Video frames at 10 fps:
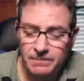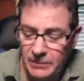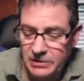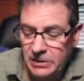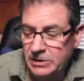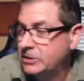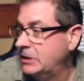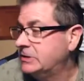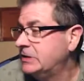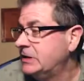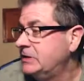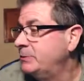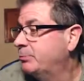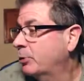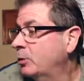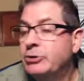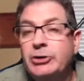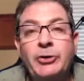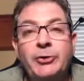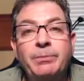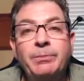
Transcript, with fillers: it's a it's an easy probe to do